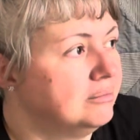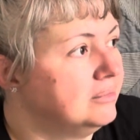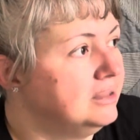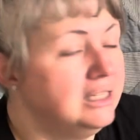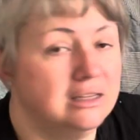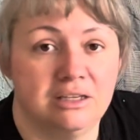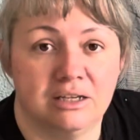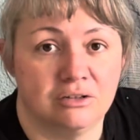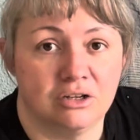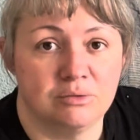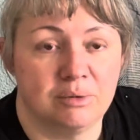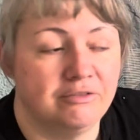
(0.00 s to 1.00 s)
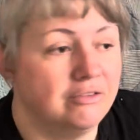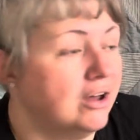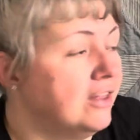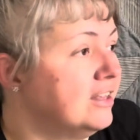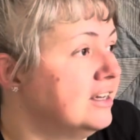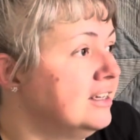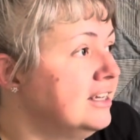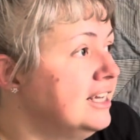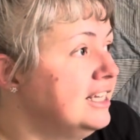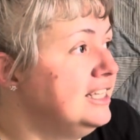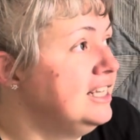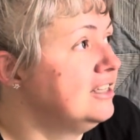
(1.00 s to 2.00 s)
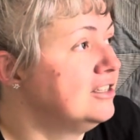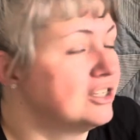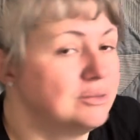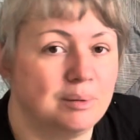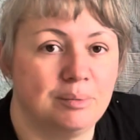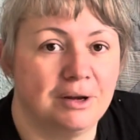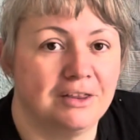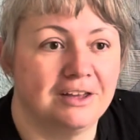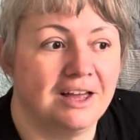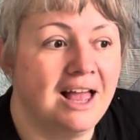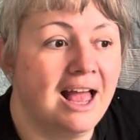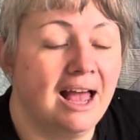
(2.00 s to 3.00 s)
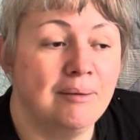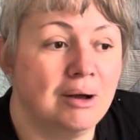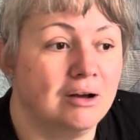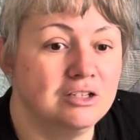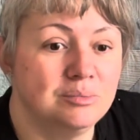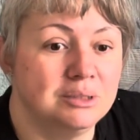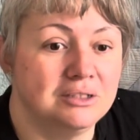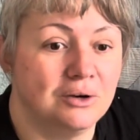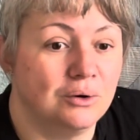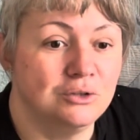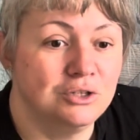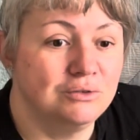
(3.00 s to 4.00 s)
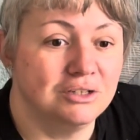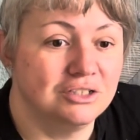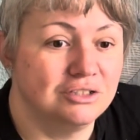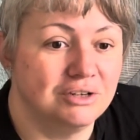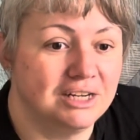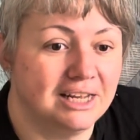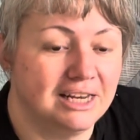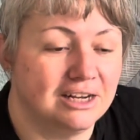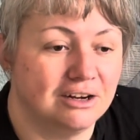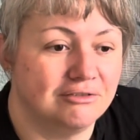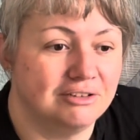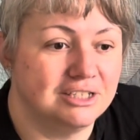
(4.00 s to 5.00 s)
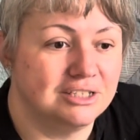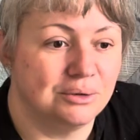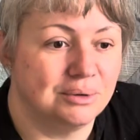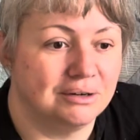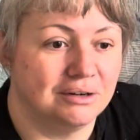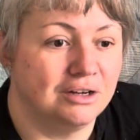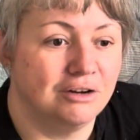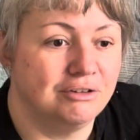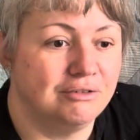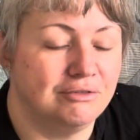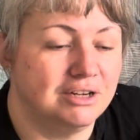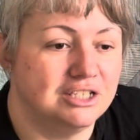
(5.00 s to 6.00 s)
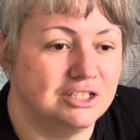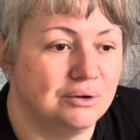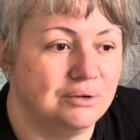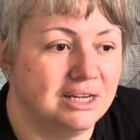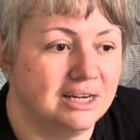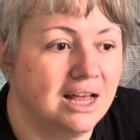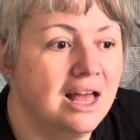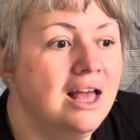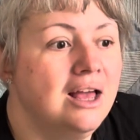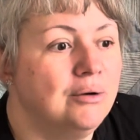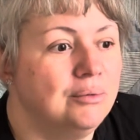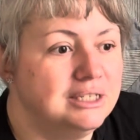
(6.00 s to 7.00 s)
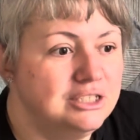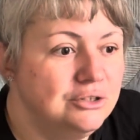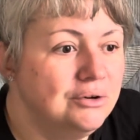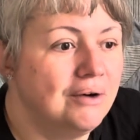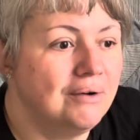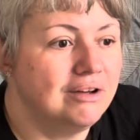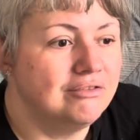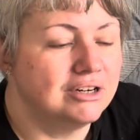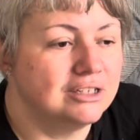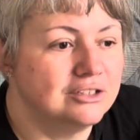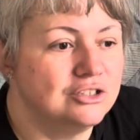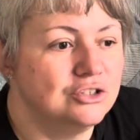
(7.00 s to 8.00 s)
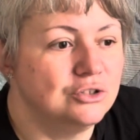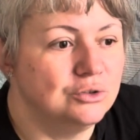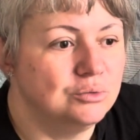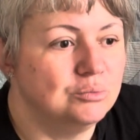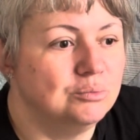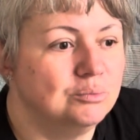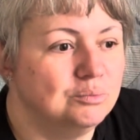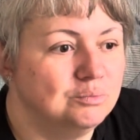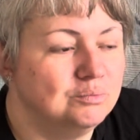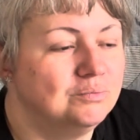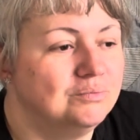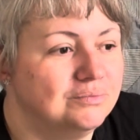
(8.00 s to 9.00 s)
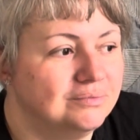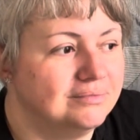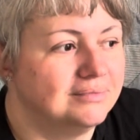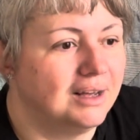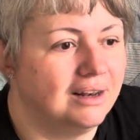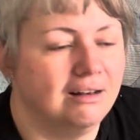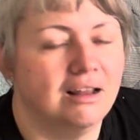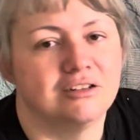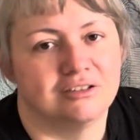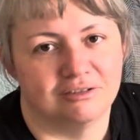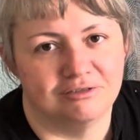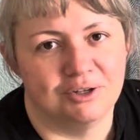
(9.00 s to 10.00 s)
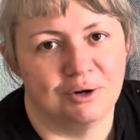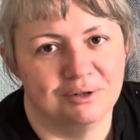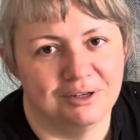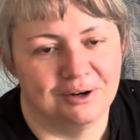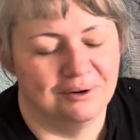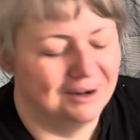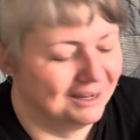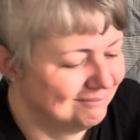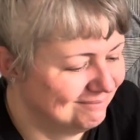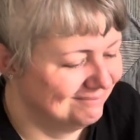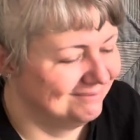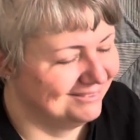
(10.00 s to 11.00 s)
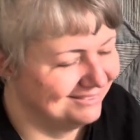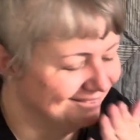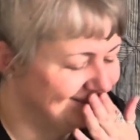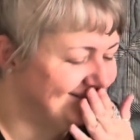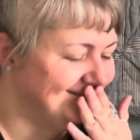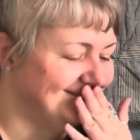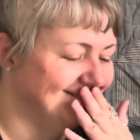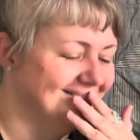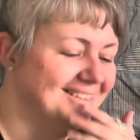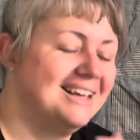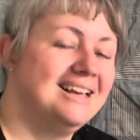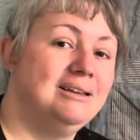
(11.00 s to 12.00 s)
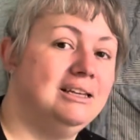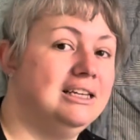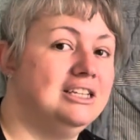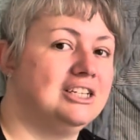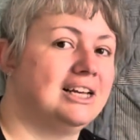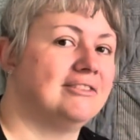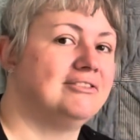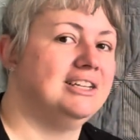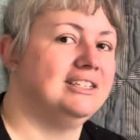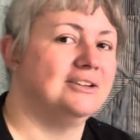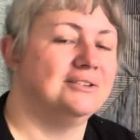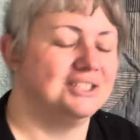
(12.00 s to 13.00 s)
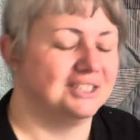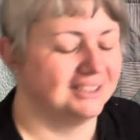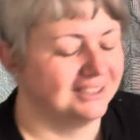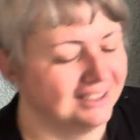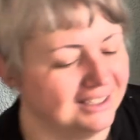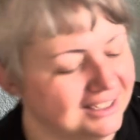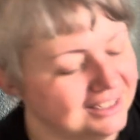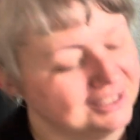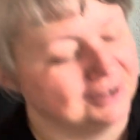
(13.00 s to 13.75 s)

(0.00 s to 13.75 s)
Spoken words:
Neither does my father, neither does my brother, and my husband also doesn't drink any coffee, so we're a coffee-free zone here. We do, however, consume a lot of Coca-Cola. You need your caffeine, don't you? So